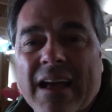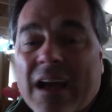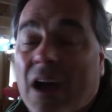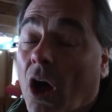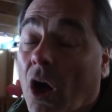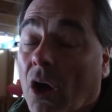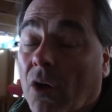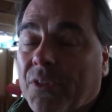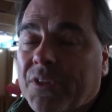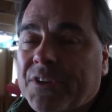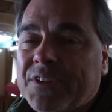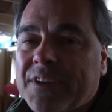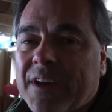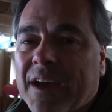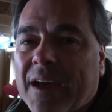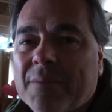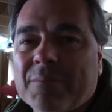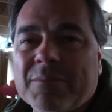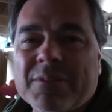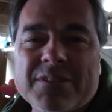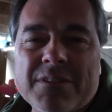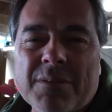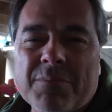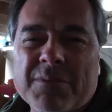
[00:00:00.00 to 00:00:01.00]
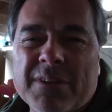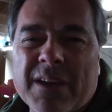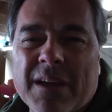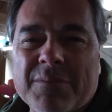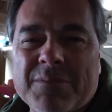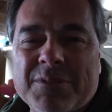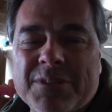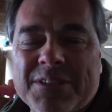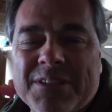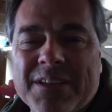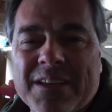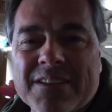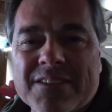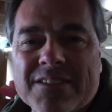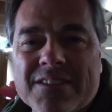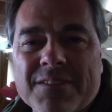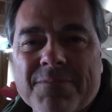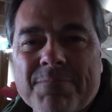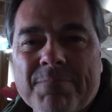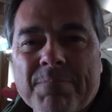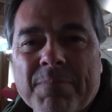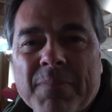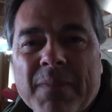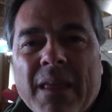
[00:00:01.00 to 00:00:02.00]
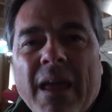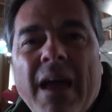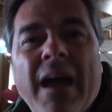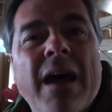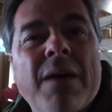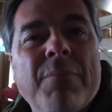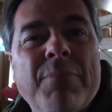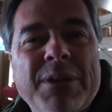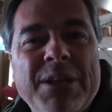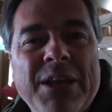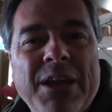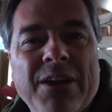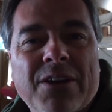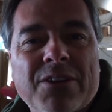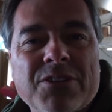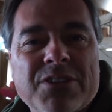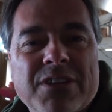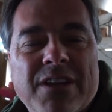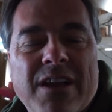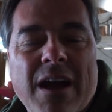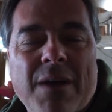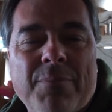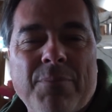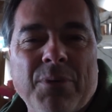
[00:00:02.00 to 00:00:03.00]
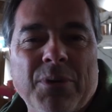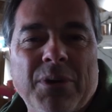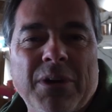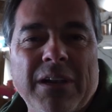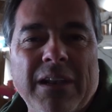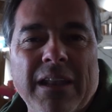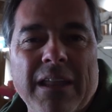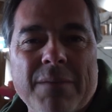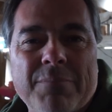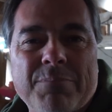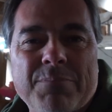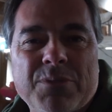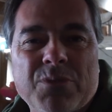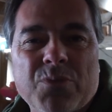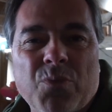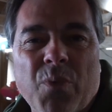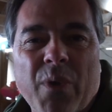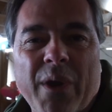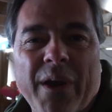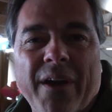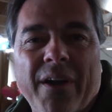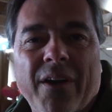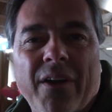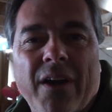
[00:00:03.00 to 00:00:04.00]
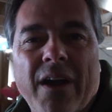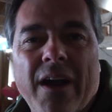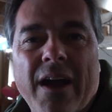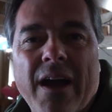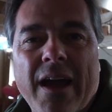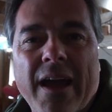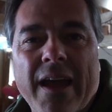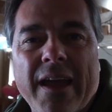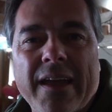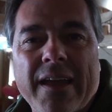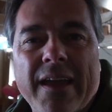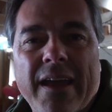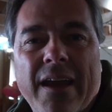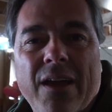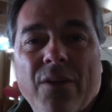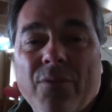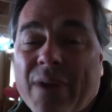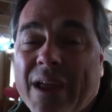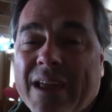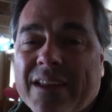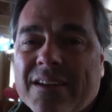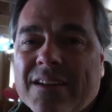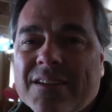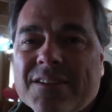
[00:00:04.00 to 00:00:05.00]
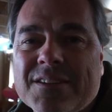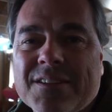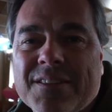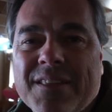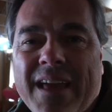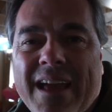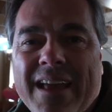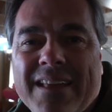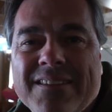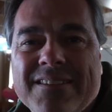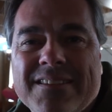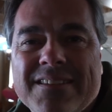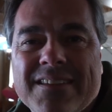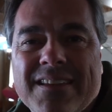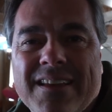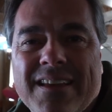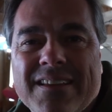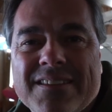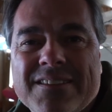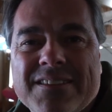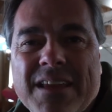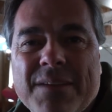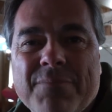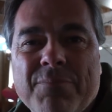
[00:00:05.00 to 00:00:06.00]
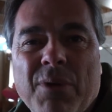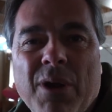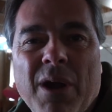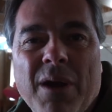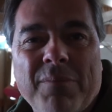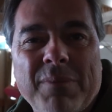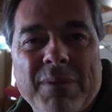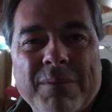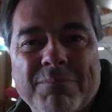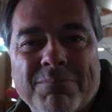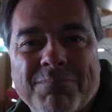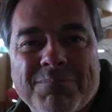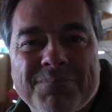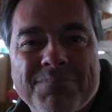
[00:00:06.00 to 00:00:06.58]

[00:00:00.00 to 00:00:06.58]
all the time. Sometimes it does. But here's a couple clips where I ran into that same problem.